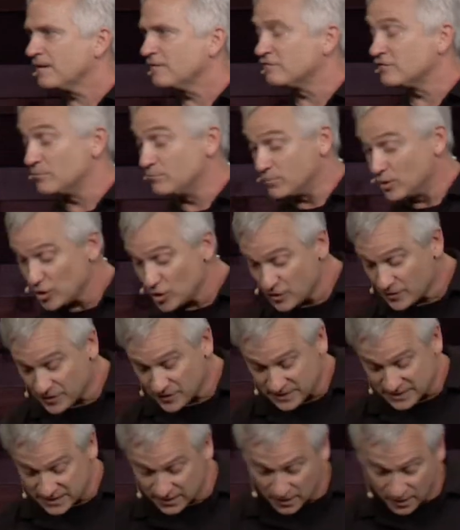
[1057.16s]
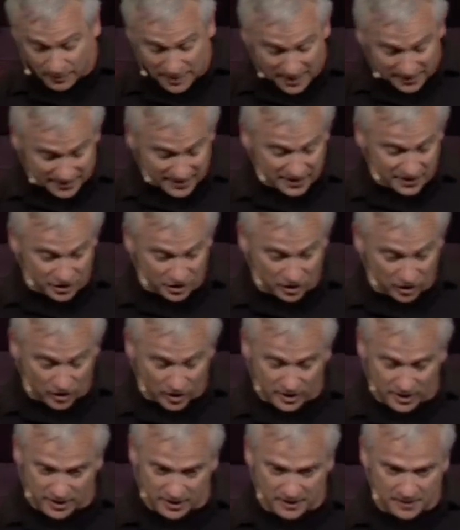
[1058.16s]
From birth until about
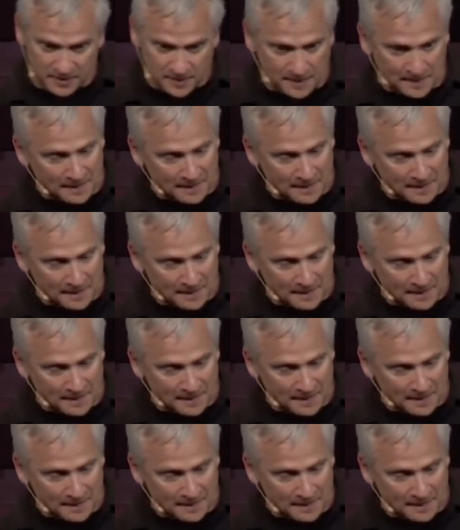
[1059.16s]
kindergarten,